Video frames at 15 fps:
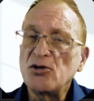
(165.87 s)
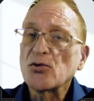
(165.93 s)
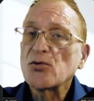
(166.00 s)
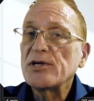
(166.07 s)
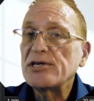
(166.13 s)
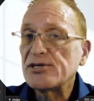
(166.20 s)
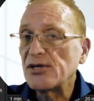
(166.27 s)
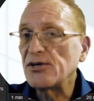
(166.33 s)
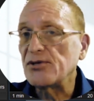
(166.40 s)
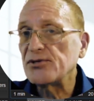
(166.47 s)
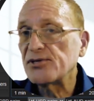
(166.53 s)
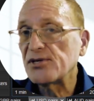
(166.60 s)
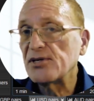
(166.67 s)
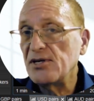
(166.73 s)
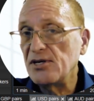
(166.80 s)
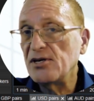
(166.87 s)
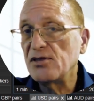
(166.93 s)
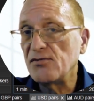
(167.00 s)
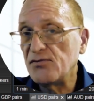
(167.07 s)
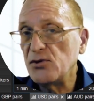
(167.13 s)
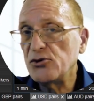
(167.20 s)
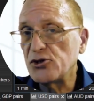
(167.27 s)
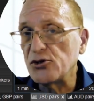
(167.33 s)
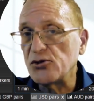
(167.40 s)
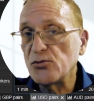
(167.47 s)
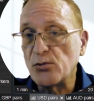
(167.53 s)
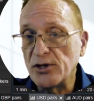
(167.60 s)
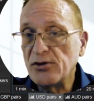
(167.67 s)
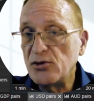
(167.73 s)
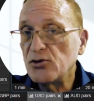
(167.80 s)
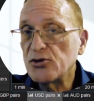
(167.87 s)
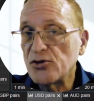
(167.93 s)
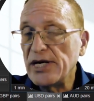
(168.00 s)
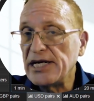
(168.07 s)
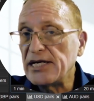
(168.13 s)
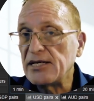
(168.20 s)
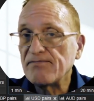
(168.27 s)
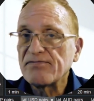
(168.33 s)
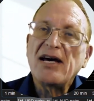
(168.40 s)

your results in the future with your trading.